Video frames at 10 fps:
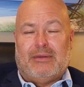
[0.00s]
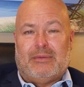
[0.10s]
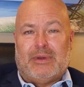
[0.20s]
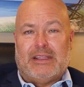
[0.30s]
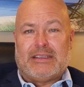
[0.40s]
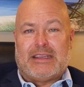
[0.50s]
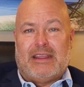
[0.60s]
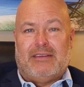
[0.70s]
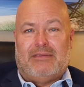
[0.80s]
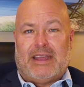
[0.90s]
real
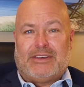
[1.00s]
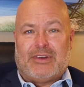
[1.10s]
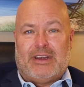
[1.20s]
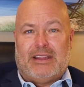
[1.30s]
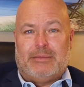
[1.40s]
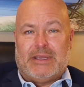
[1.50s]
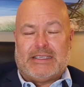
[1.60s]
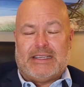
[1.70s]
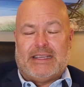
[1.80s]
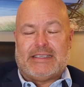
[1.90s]
estate veteran in the
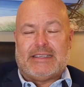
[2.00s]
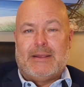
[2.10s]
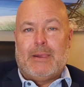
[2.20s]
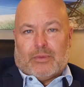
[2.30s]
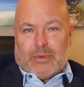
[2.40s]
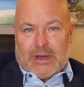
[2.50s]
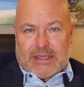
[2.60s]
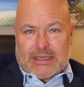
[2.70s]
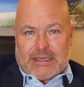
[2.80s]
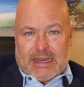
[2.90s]
business.
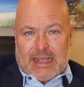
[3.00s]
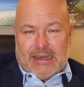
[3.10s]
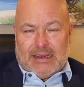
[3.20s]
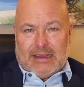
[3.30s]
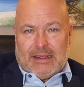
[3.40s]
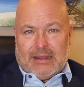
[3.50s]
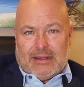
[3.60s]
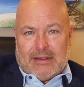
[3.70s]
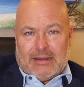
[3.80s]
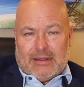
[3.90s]
Real estate
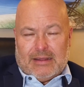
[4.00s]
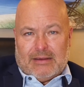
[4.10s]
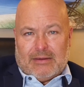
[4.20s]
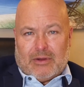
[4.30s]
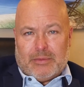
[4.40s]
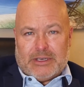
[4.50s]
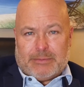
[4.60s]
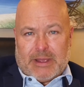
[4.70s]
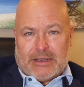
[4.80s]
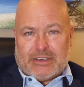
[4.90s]
home
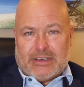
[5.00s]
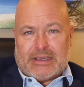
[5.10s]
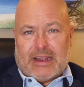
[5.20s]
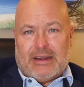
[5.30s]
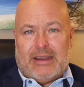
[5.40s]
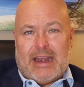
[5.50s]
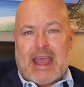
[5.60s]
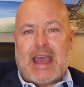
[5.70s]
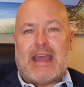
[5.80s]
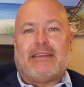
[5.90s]
inspections are
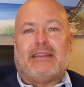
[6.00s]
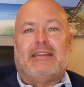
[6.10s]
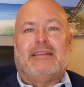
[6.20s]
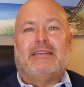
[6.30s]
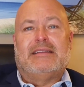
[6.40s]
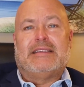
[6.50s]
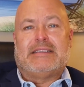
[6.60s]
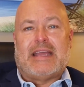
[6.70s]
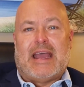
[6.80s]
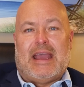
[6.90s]
not
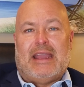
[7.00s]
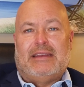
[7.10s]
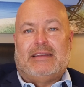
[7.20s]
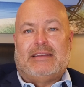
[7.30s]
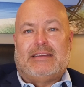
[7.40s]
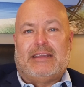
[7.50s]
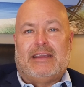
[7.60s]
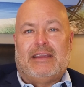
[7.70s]
designed to